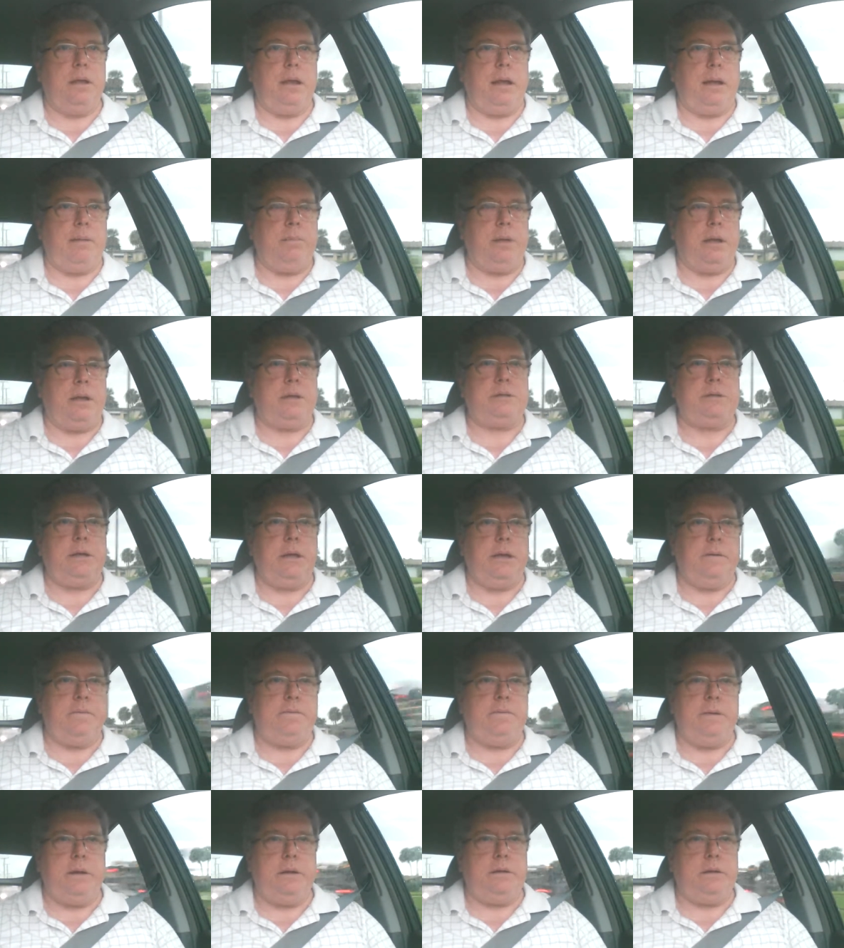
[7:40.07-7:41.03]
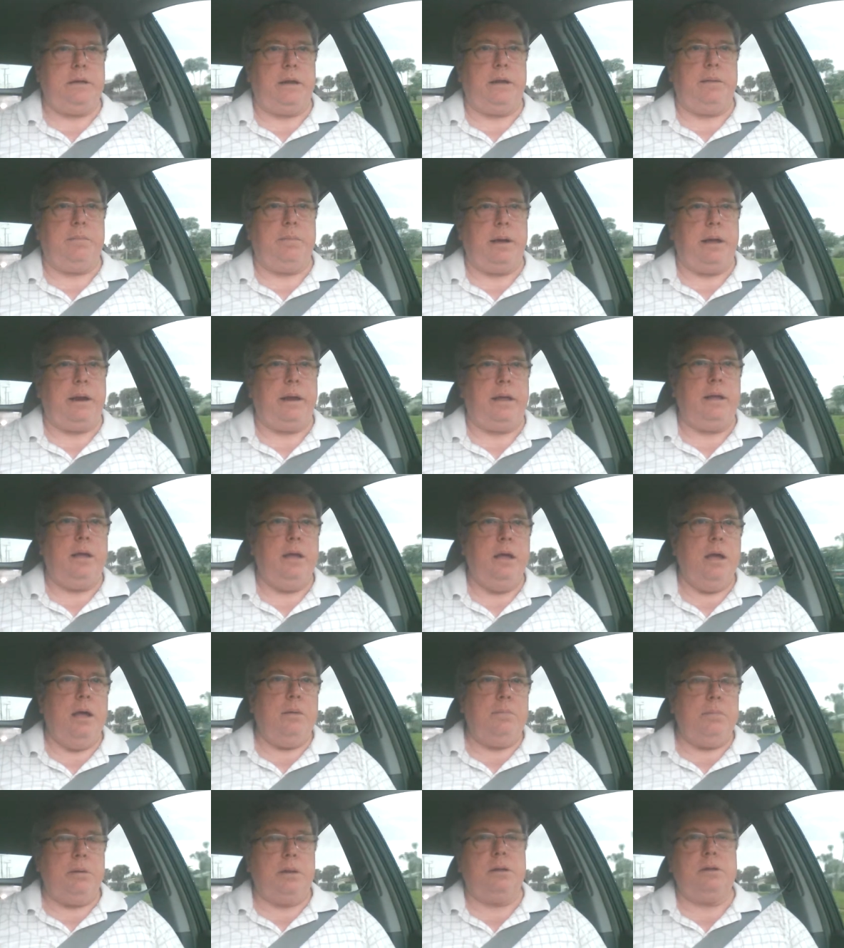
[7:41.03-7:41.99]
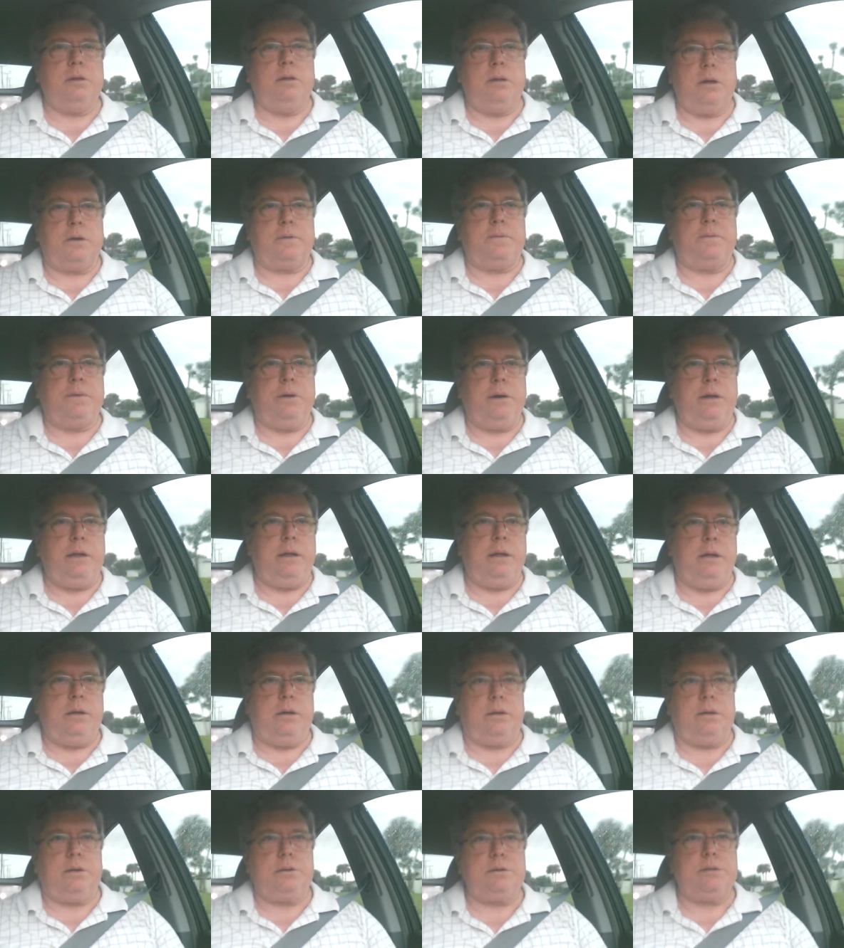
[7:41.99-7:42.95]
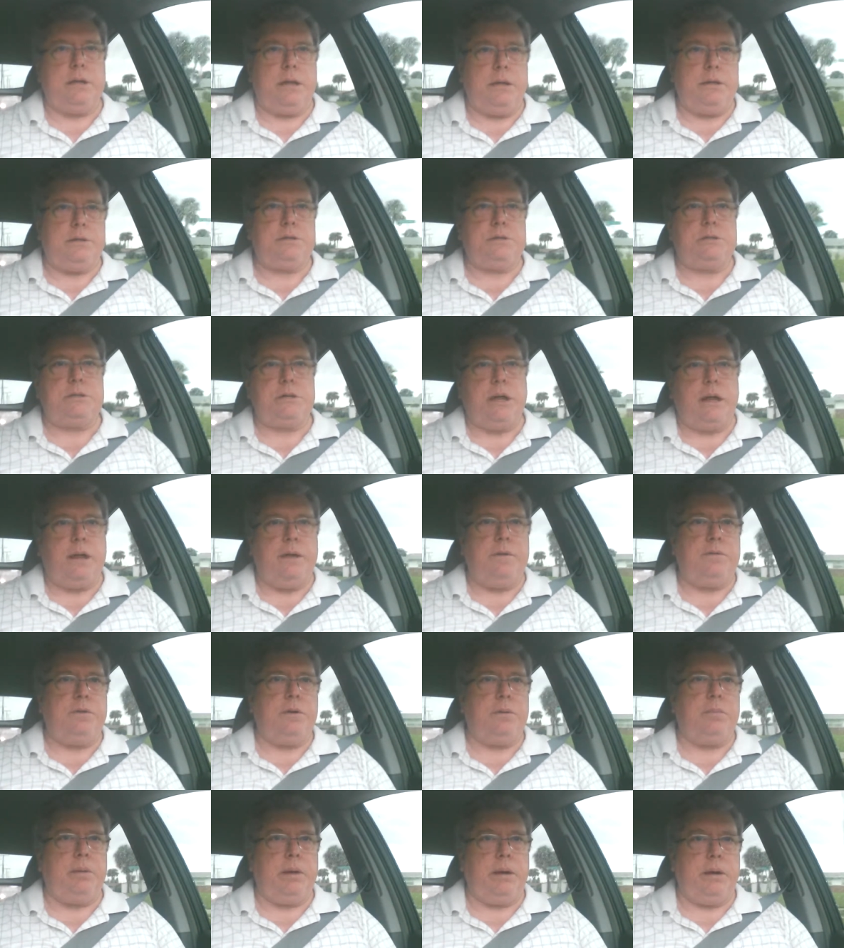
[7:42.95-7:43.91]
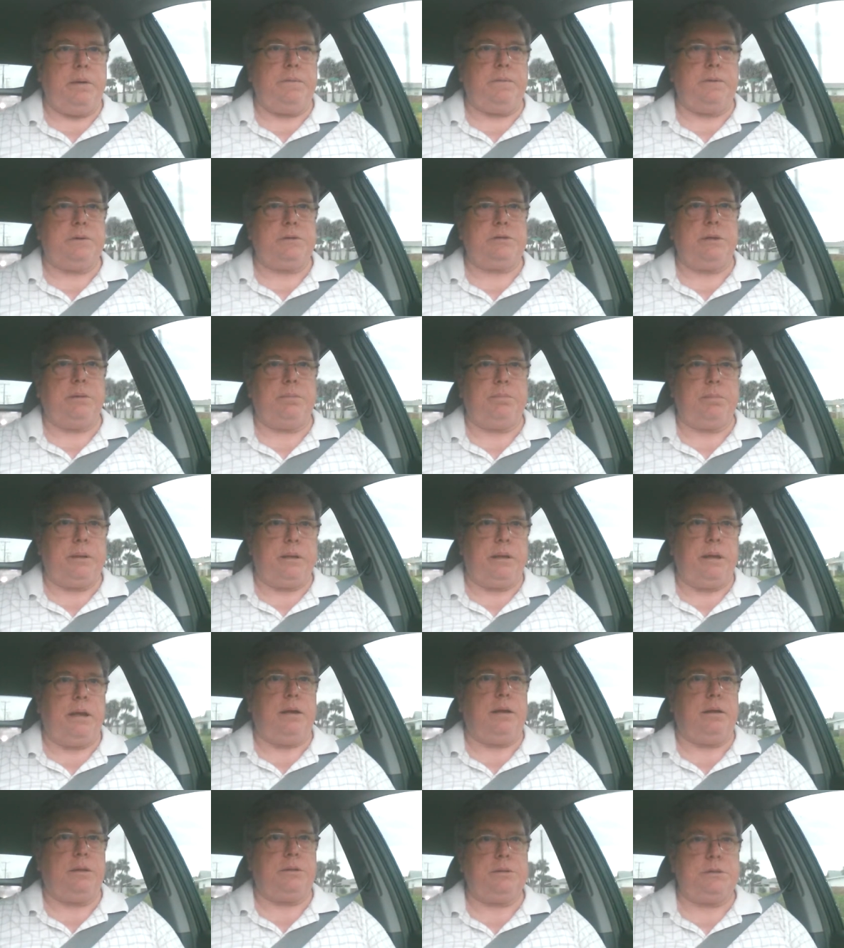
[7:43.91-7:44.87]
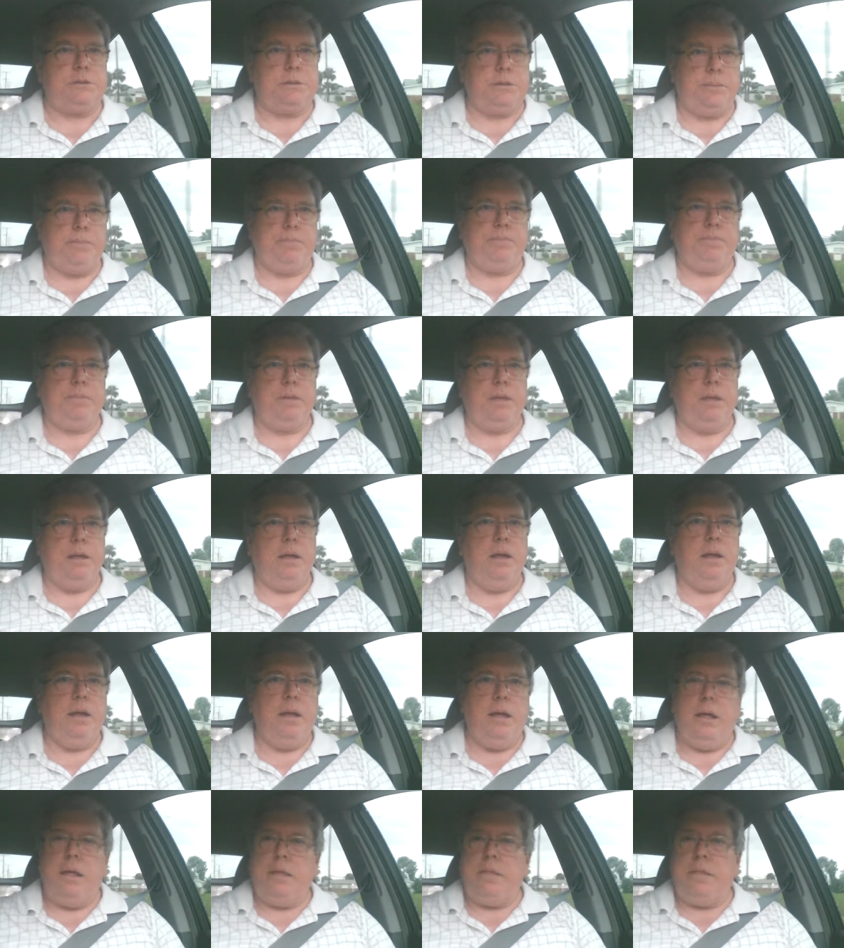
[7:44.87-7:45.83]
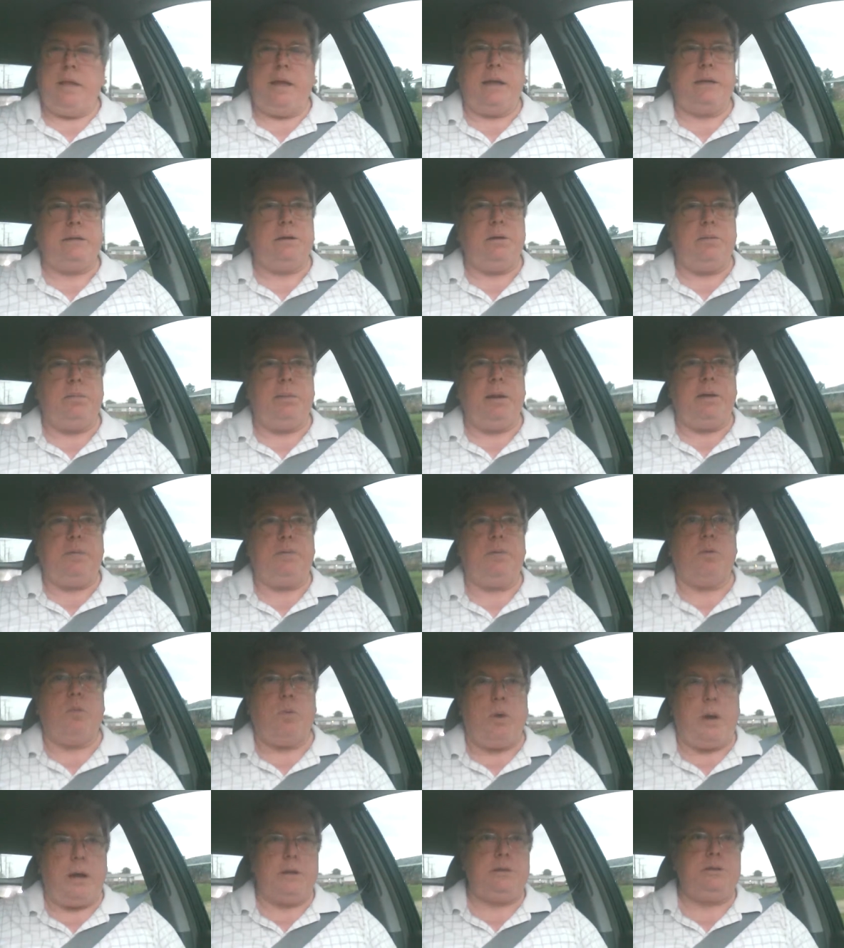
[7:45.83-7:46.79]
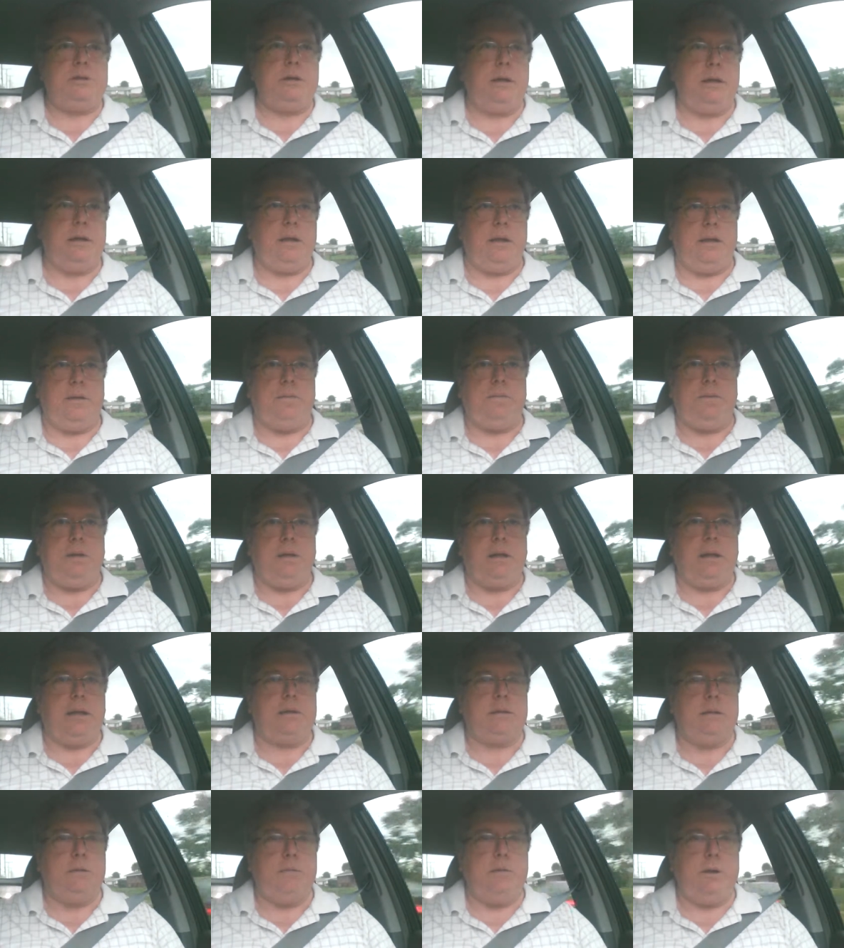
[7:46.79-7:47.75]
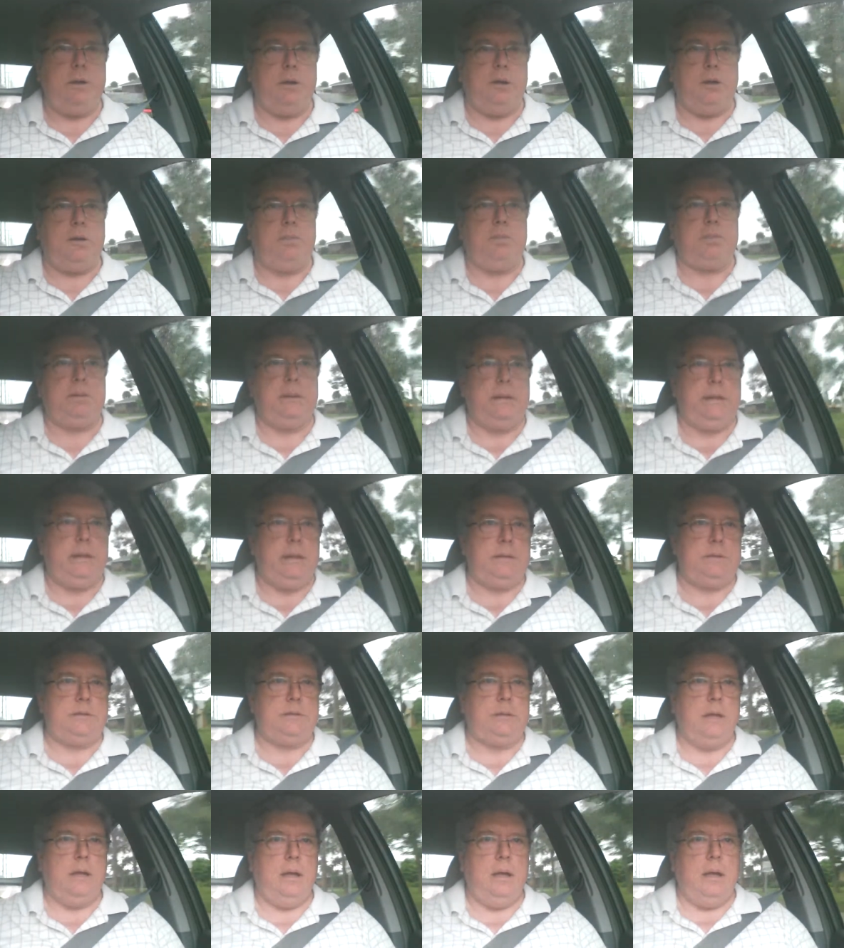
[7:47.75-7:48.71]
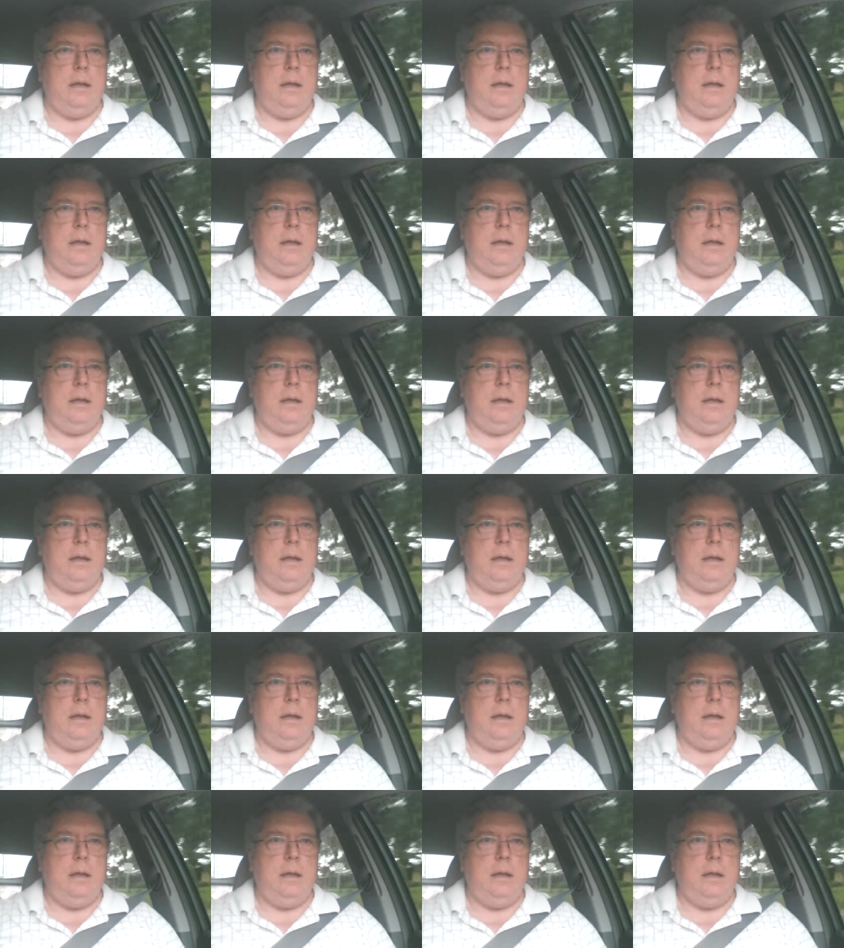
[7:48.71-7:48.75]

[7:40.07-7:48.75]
I'm not saying offend anybody, but look for deals and save your money for something else. Thanks everybody for watching. If you like the video, please